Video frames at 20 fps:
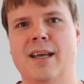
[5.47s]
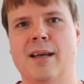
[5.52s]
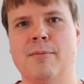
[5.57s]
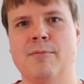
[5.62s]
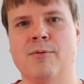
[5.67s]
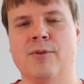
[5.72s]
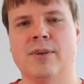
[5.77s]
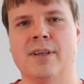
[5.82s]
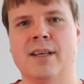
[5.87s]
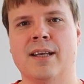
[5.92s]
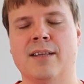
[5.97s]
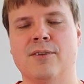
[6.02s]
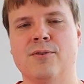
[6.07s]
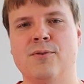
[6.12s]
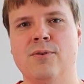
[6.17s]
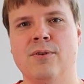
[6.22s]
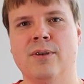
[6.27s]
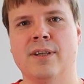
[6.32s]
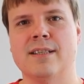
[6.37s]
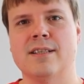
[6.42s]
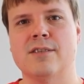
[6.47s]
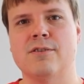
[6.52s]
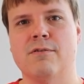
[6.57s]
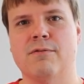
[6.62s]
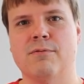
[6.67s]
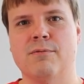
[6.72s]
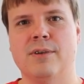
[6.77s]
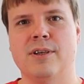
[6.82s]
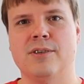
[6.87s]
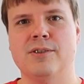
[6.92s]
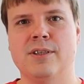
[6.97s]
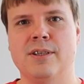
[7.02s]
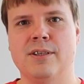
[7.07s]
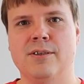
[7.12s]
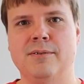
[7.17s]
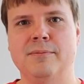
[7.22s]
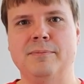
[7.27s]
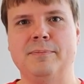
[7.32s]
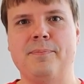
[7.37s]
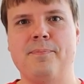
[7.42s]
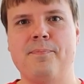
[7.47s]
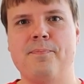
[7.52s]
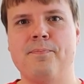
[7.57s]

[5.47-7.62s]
I'm working at Huld as a software engineer.